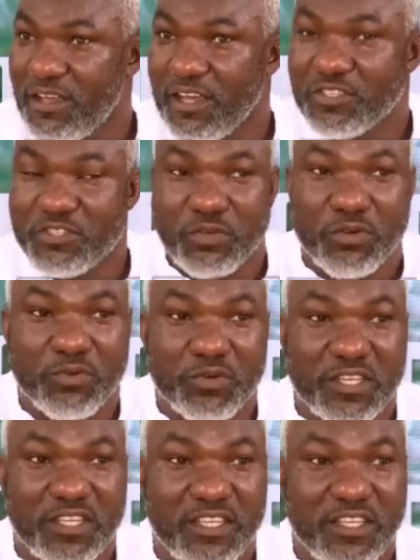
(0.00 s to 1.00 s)
And so
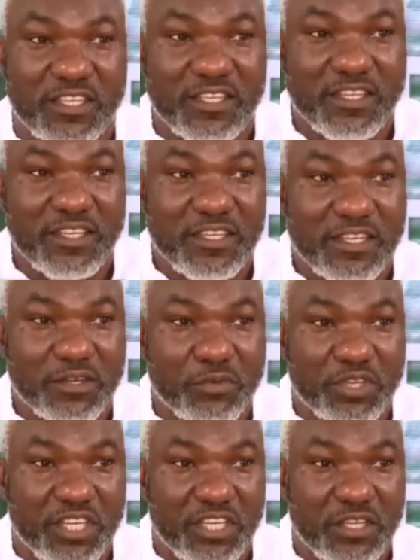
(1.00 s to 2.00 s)
we
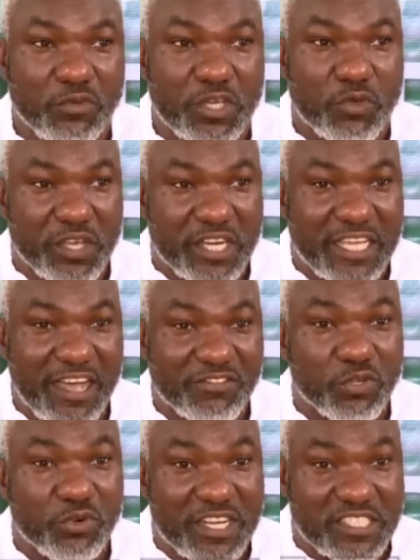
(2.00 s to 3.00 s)
quickly
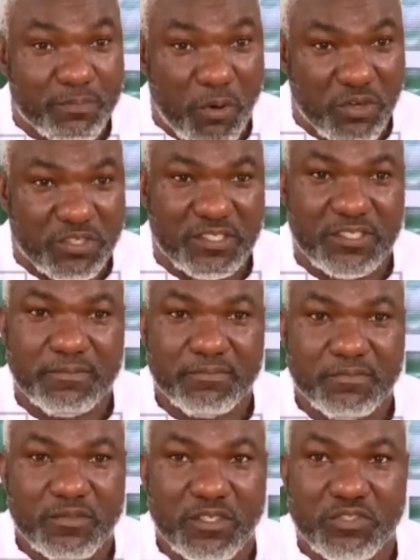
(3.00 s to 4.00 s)
have to respond
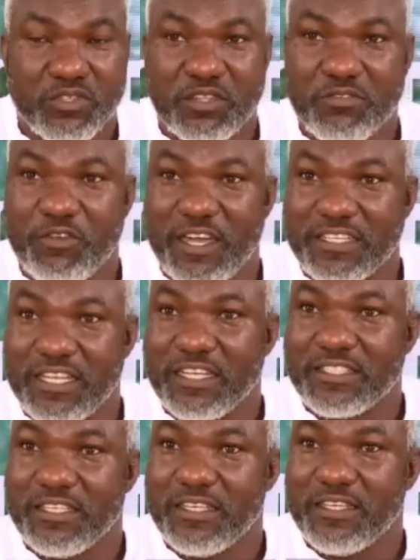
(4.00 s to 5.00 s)
to the fact
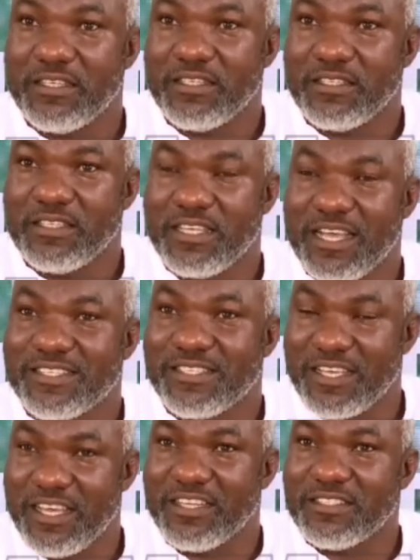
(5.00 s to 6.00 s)
that he has
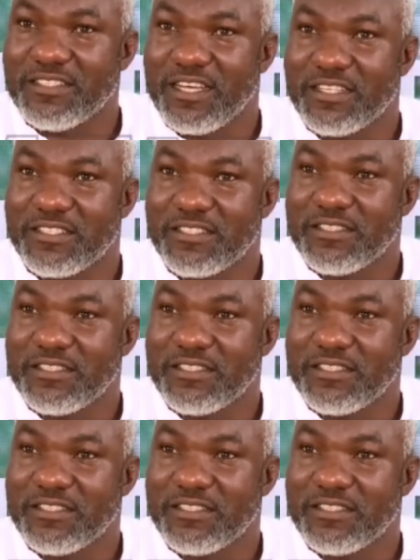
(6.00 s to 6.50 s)
said that